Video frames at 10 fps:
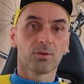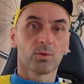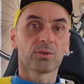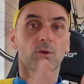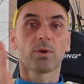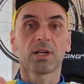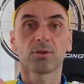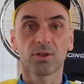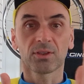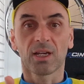When the
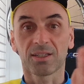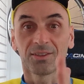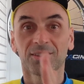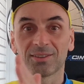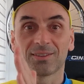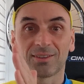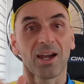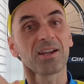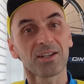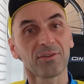riders are getting
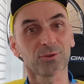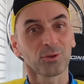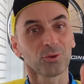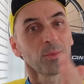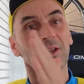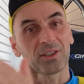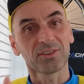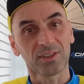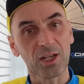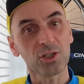tired after the mountain
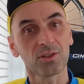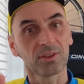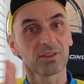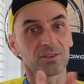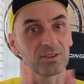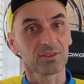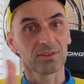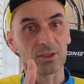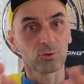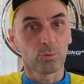stage, they
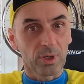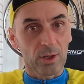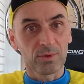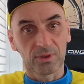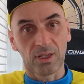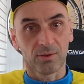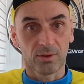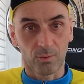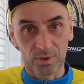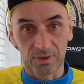start to play with,
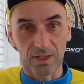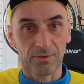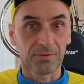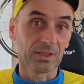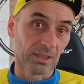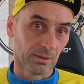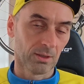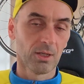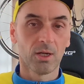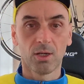uh, with their fitting.
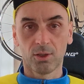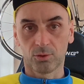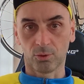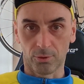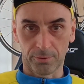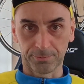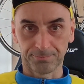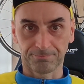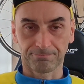So